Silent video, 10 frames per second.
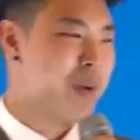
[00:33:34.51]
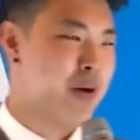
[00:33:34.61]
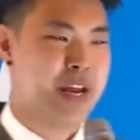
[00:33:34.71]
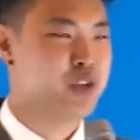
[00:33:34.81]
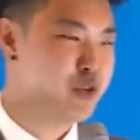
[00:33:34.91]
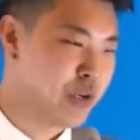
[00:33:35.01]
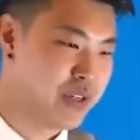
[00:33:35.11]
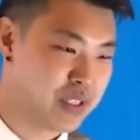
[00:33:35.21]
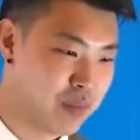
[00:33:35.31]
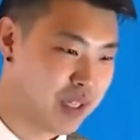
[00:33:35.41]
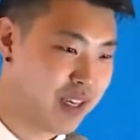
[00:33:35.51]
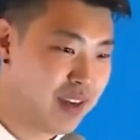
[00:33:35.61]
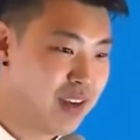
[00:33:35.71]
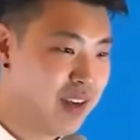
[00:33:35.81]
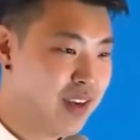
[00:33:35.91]
about history or something,
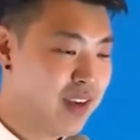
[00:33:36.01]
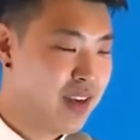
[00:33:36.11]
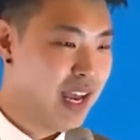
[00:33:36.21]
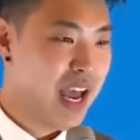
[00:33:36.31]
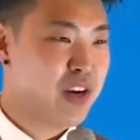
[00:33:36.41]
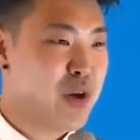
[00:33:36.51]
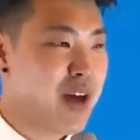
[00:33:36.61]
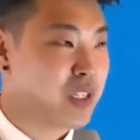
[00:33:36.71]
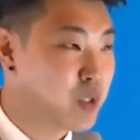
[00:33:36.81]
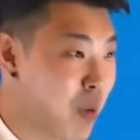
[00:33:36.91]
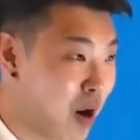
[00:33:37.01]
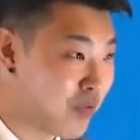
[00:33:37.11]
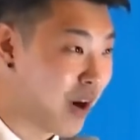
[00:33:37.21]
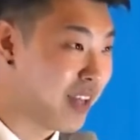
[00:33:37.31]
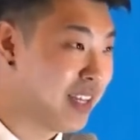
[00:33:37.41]
and you had a
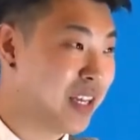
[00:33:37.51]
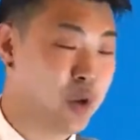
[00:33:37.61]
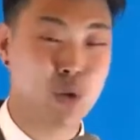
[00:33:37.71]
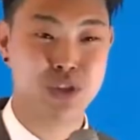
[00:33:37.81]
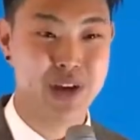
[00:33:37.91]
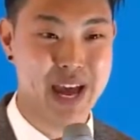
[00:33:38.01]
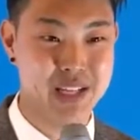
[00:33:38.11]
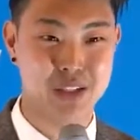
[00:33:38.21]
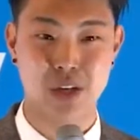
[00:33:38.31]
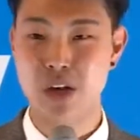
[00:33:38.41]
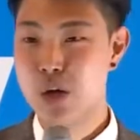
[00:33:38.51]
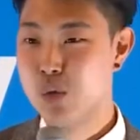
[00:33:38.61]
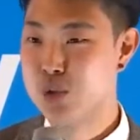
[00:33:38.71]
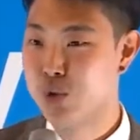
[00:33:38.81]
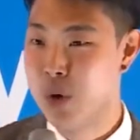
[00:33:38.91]
smart friend and they told you an answer,
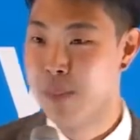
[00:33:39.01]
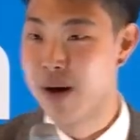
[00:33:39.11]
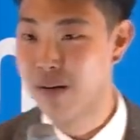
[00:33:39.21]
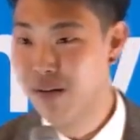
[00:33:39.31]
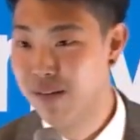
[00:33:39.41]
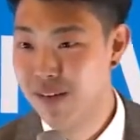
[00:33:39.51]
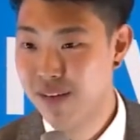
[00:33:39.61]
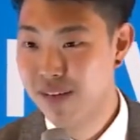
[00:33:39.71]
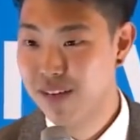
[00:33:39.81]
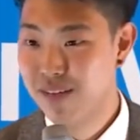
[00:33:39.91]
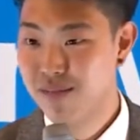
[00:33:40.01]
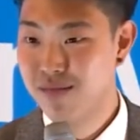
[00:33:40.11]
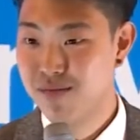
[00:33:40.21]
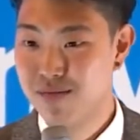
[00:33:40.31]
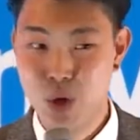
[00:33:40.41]
would you rebuttal?
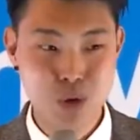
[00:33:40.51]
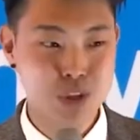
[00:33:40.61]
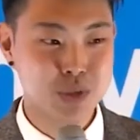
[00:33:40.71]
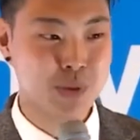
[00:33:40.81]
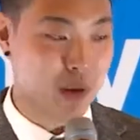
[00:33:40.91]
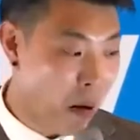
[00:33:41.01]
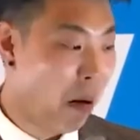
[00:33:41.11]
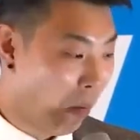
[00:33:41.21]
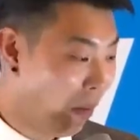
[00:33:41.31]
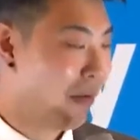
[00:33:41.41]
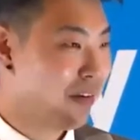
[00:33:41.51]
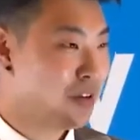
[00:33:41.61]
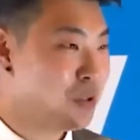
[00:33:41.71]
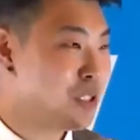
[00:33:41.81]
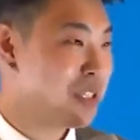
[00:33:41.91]
No, you just be like, oh,
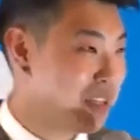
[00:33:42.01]
you just